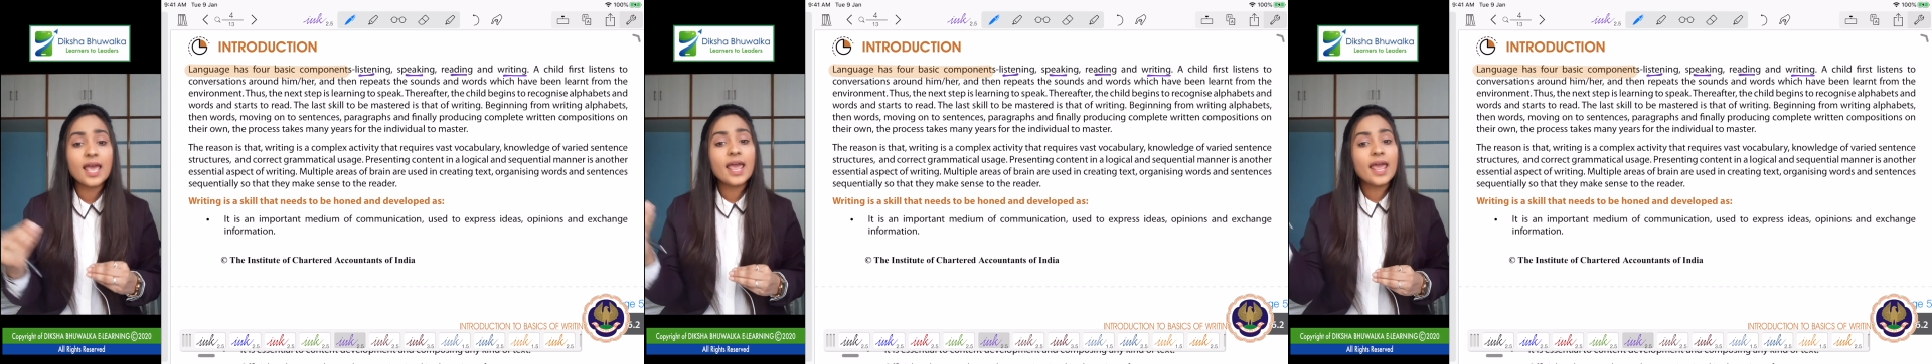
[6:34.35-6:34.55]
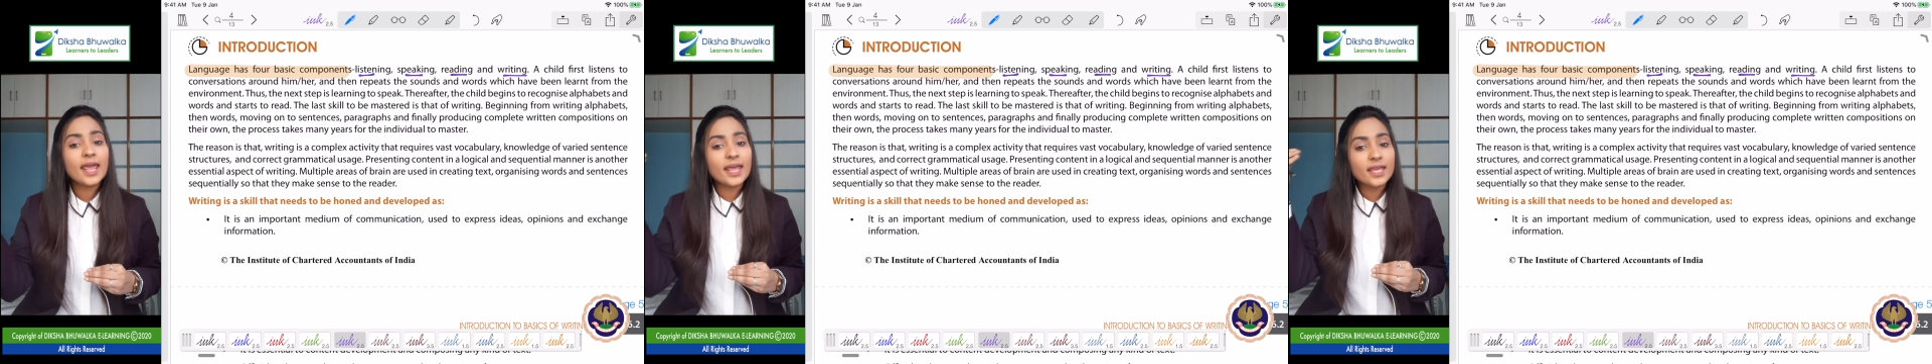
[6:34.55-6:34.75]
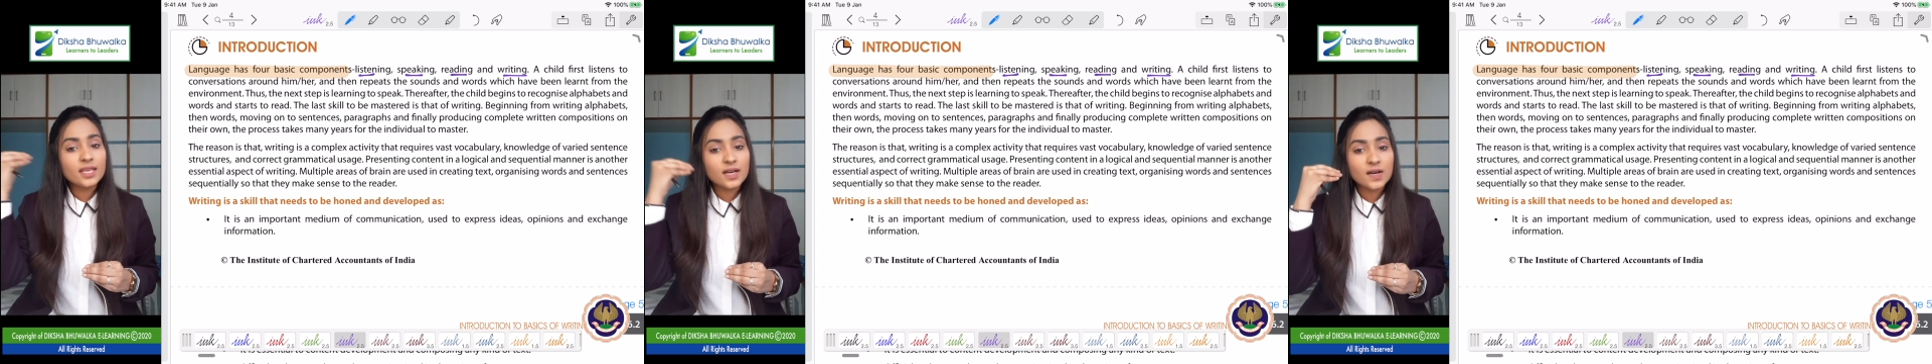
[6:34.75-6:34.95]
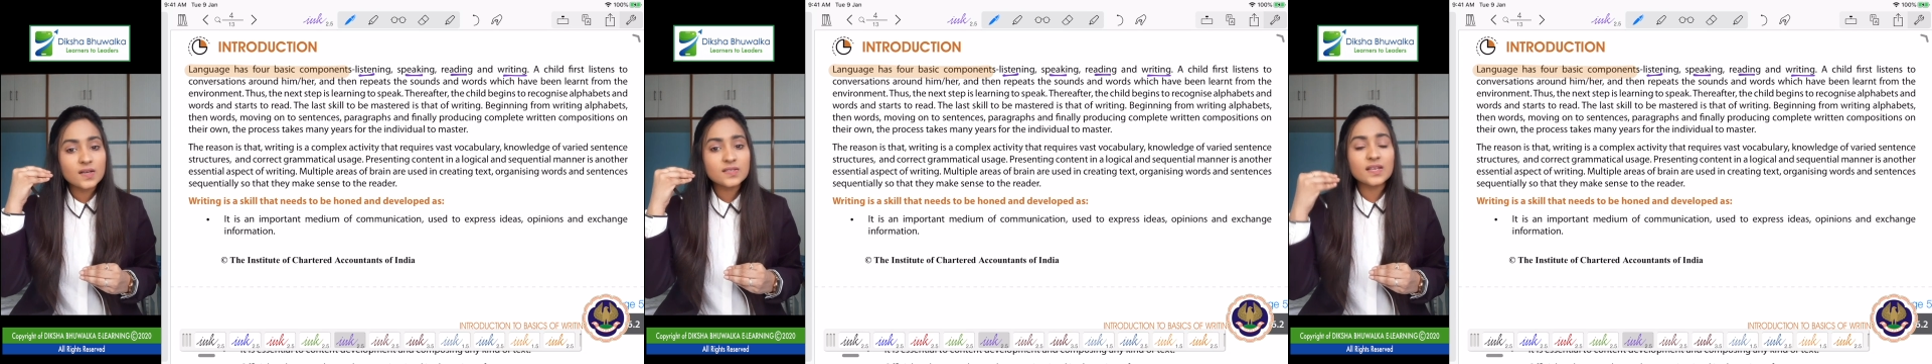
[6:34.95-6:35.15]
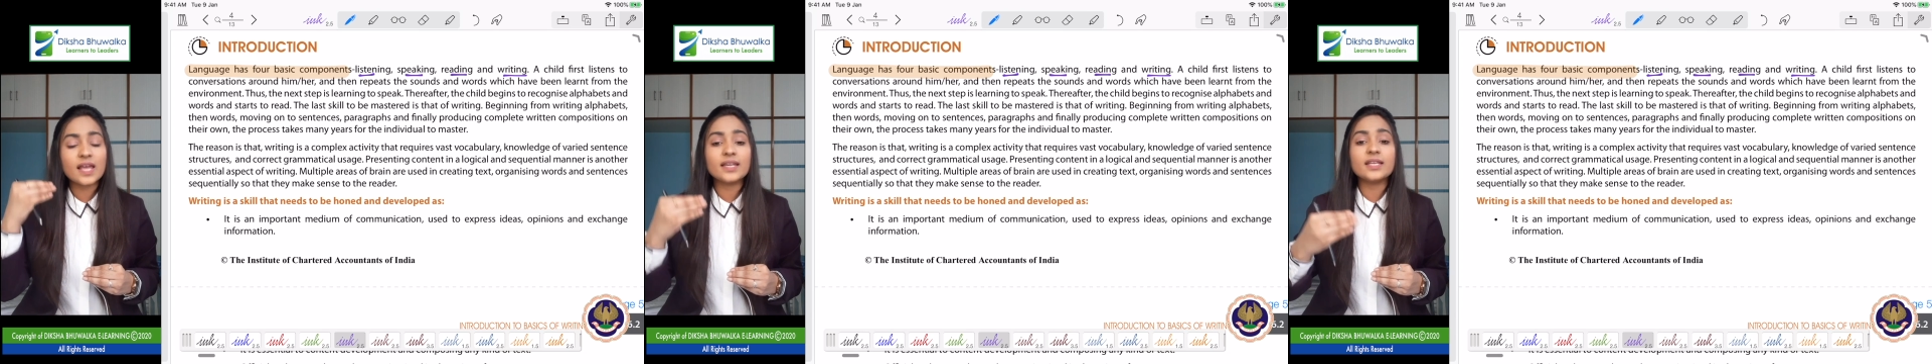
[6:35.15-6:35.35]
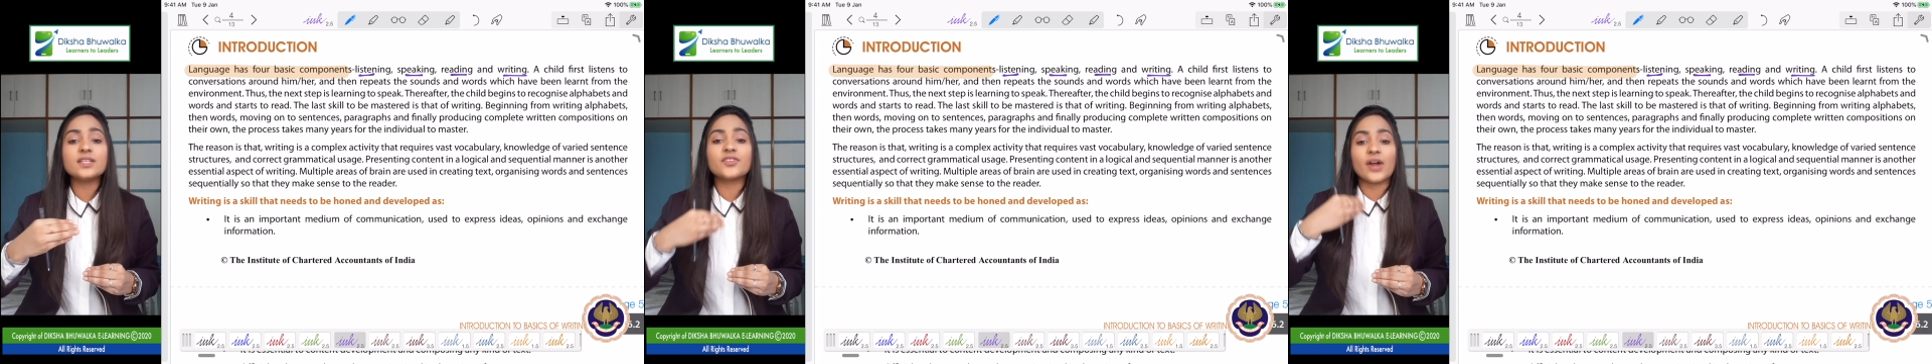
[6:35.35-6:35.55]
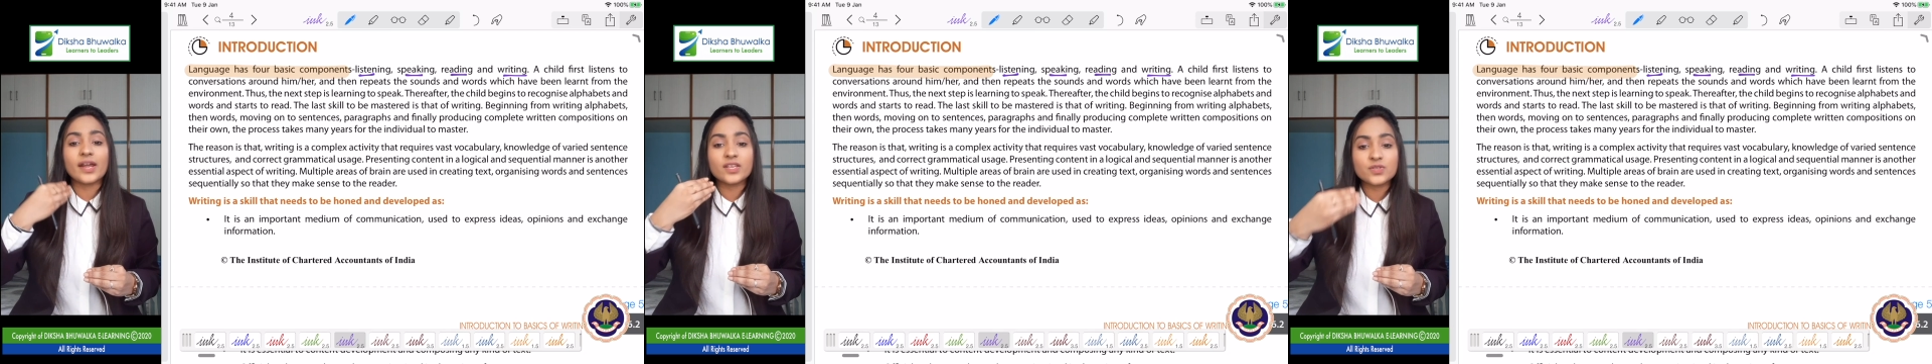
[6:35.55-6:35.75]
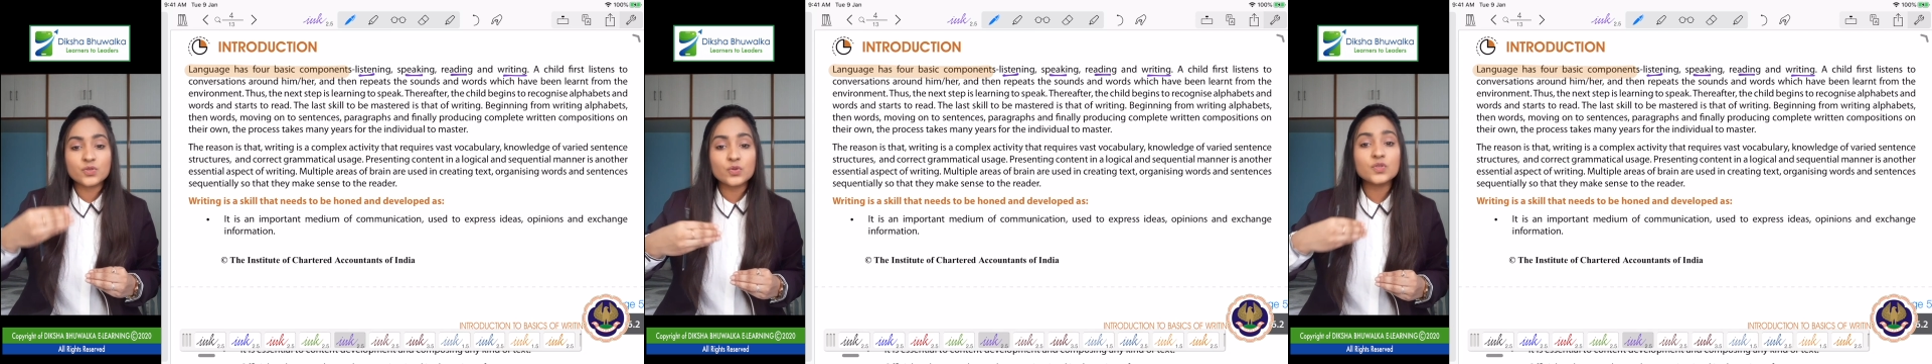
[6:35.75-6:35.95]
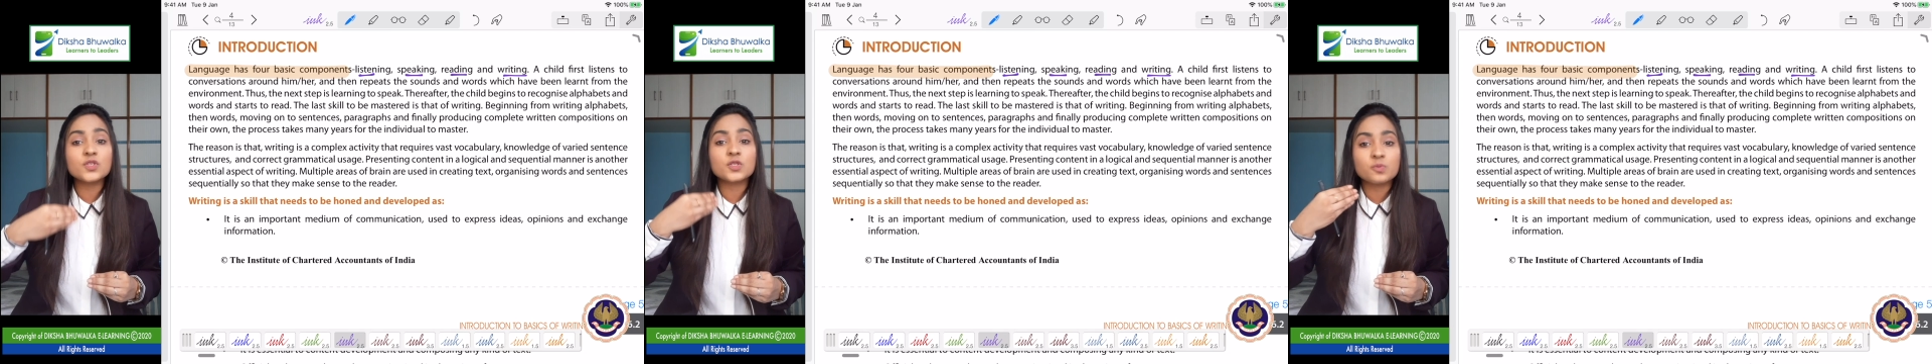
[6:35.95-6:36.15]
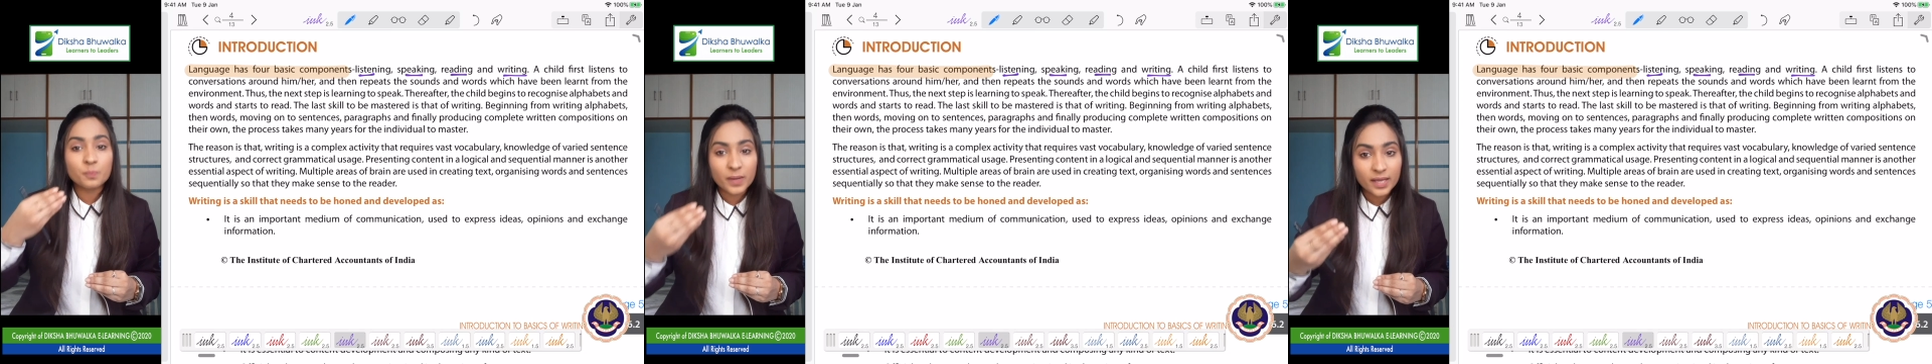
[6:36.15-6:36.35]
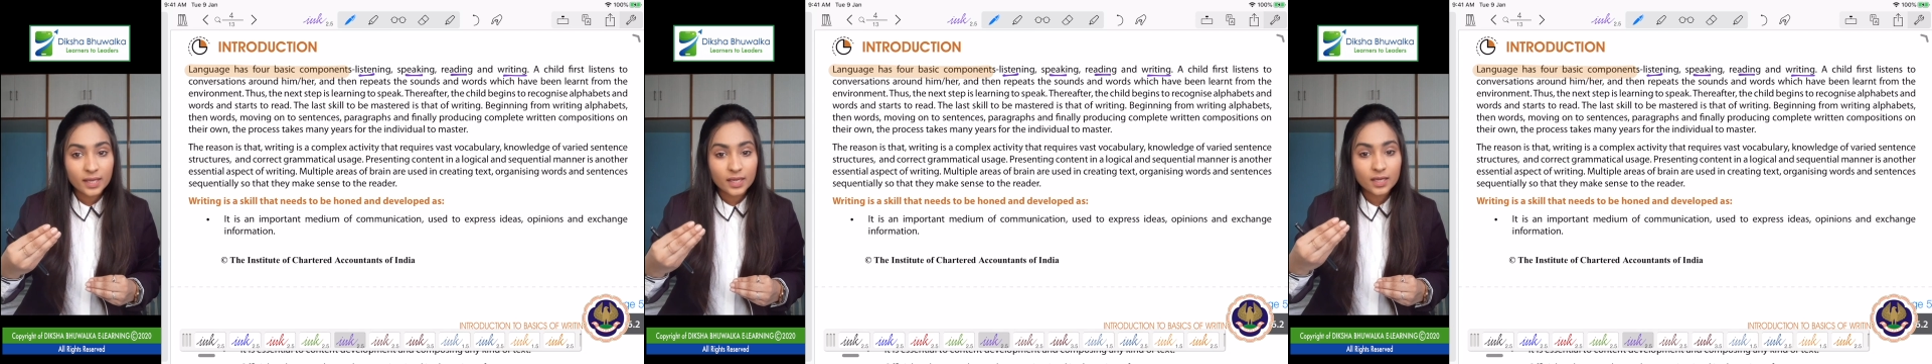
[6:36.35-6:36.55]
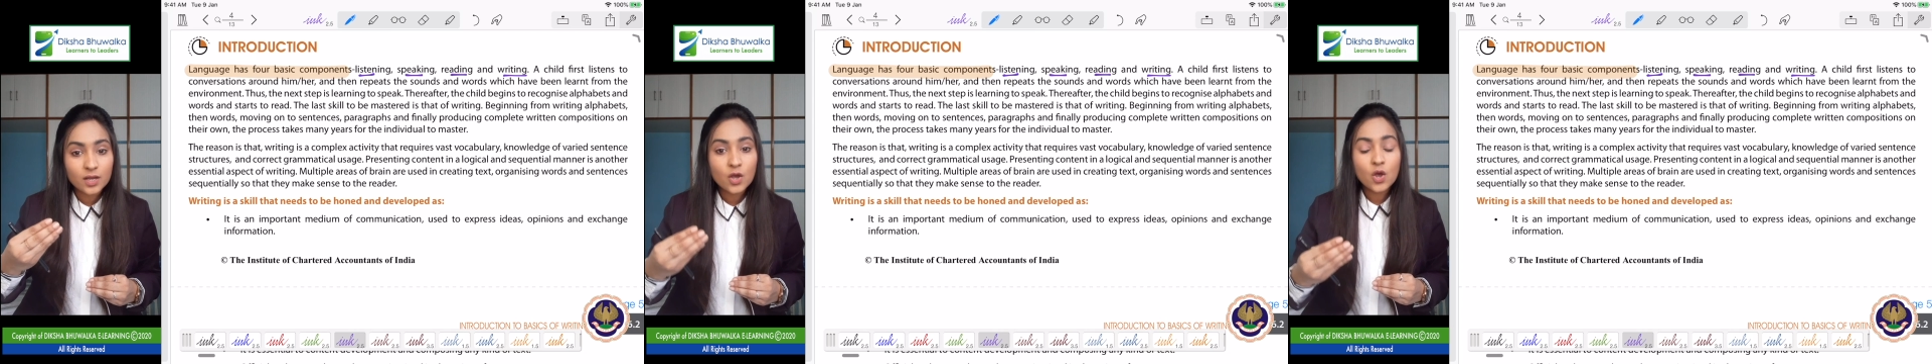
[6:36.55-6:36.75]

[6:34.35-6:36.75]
He hears and he tries to speak.